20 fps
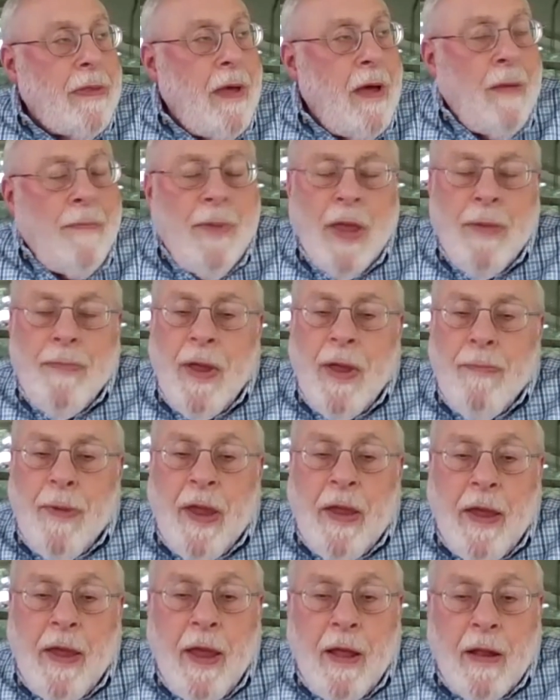B.B.
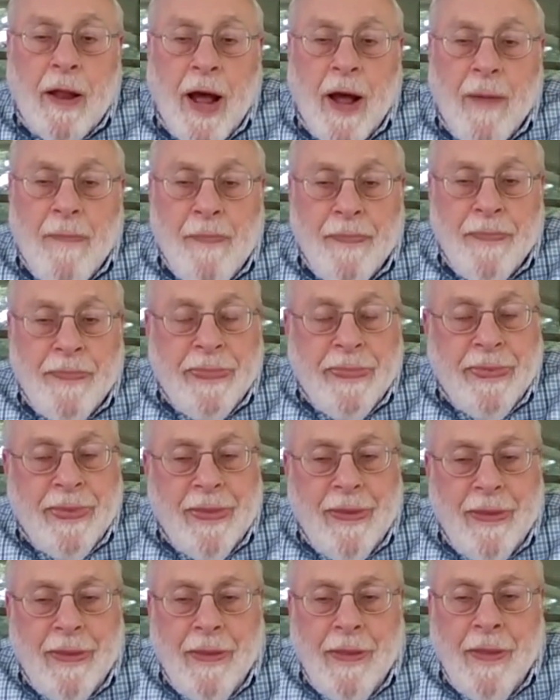Bikila
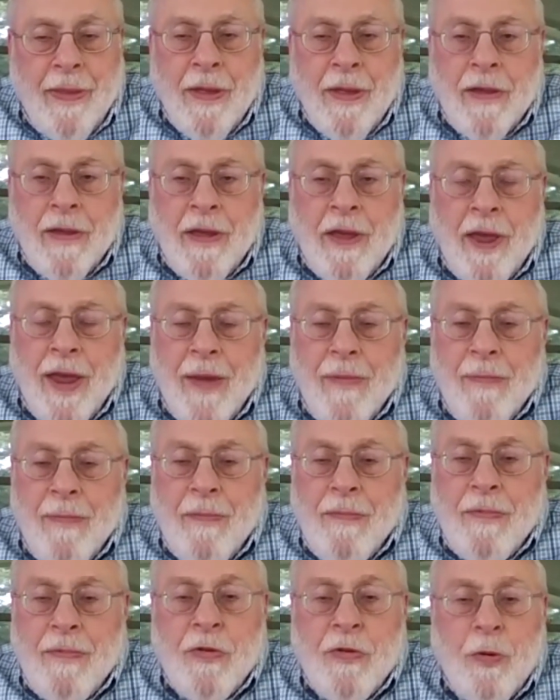
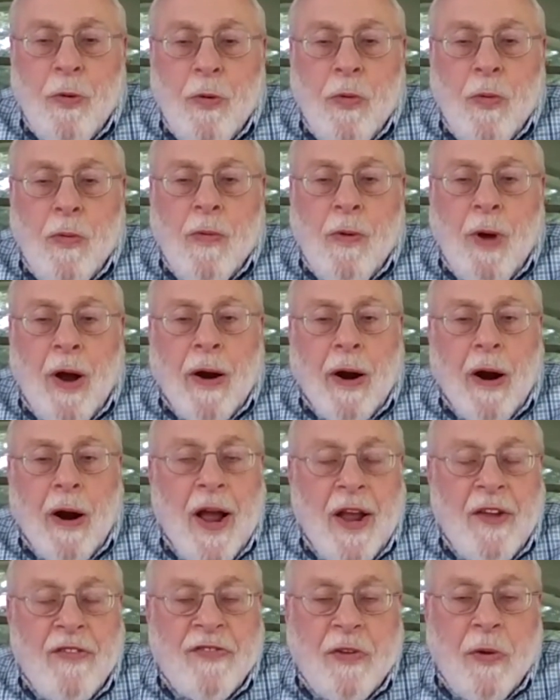came to our
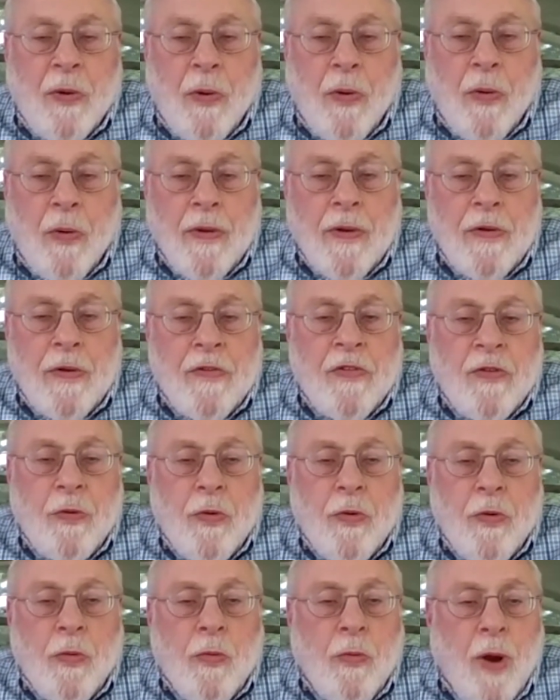high school
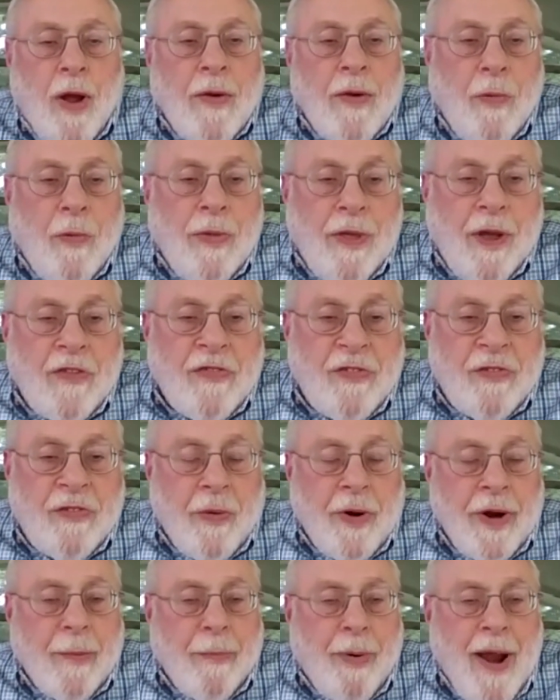to run with us
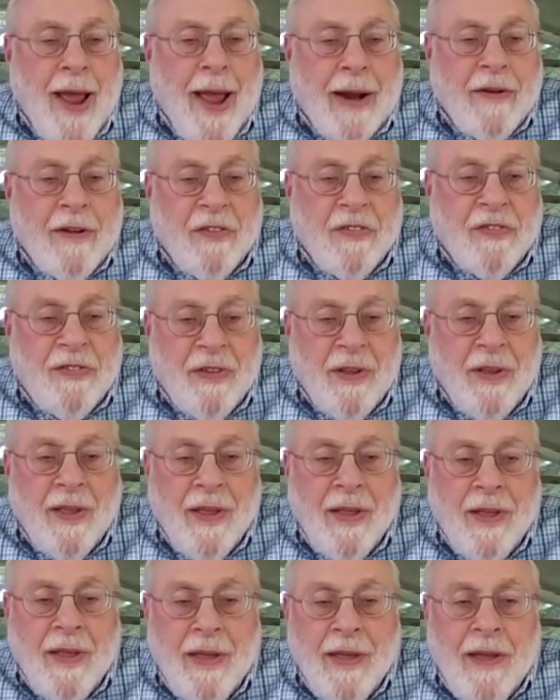during practice.
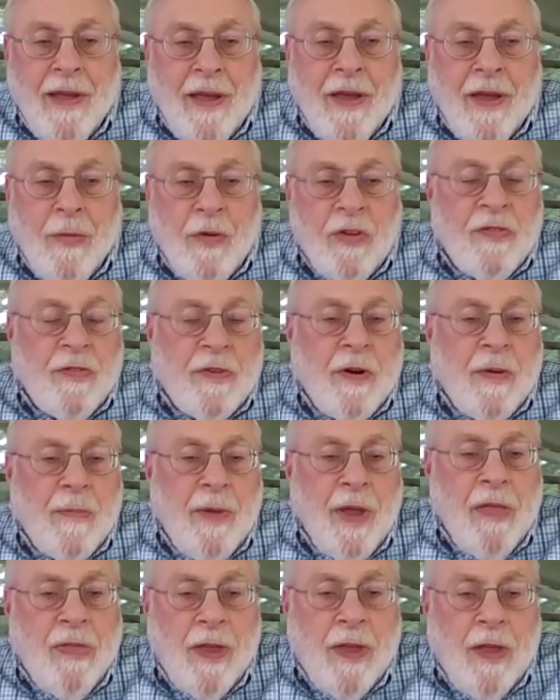He was
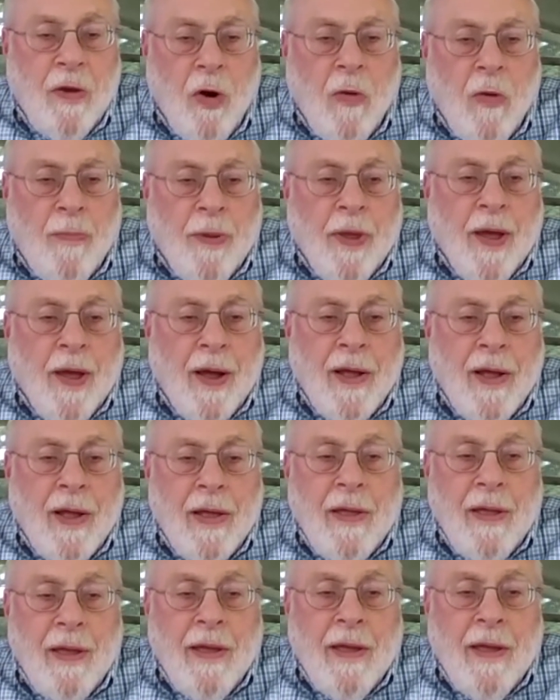from
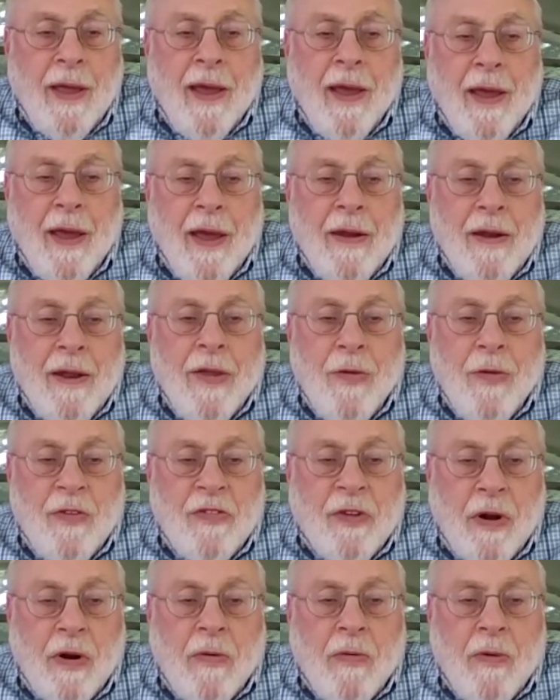Ethiopia, and he
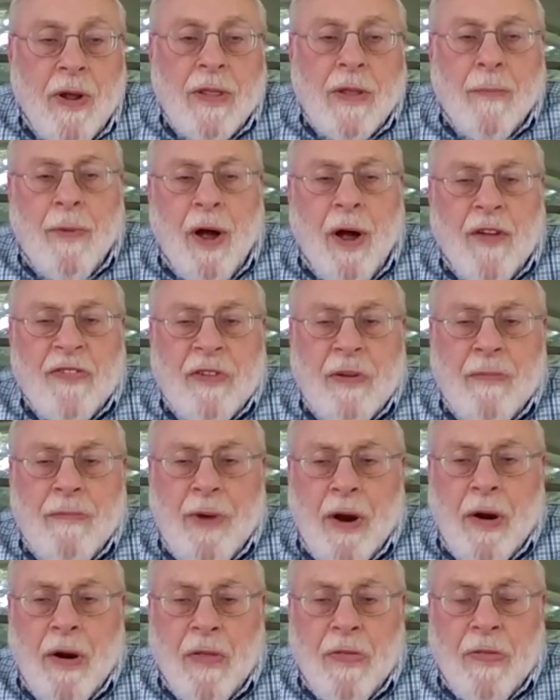was going to run the Boston
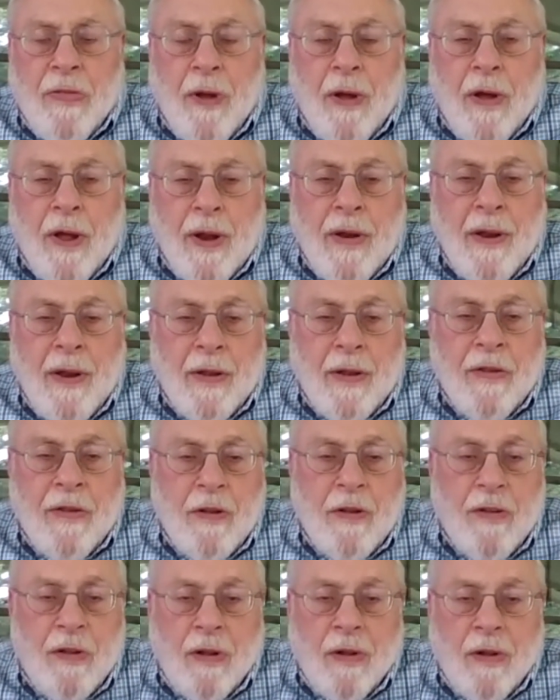Marathon.
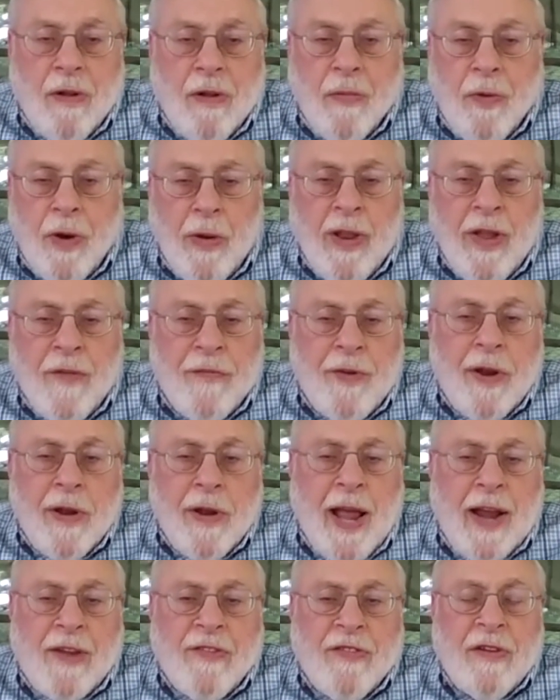We lived
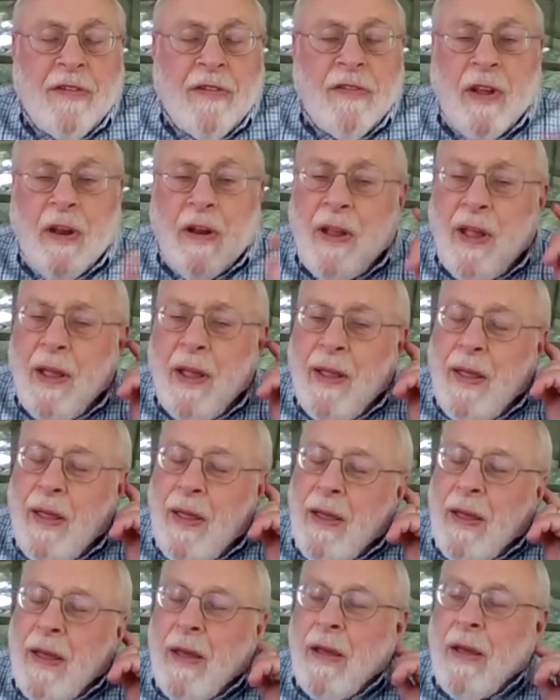in Lexington,
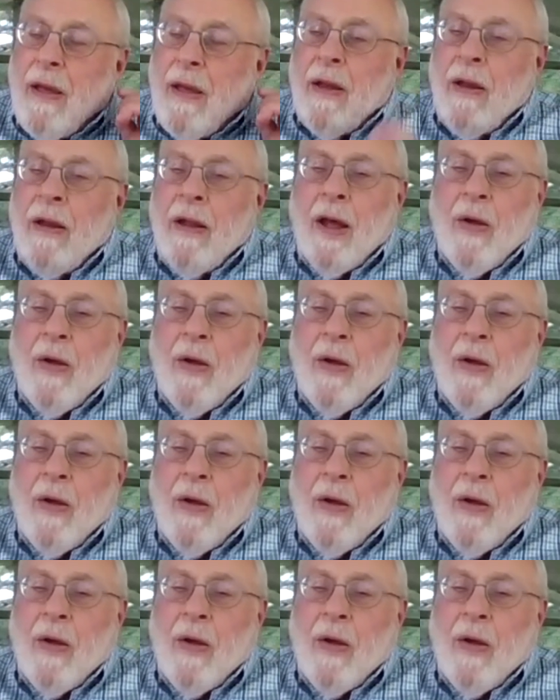and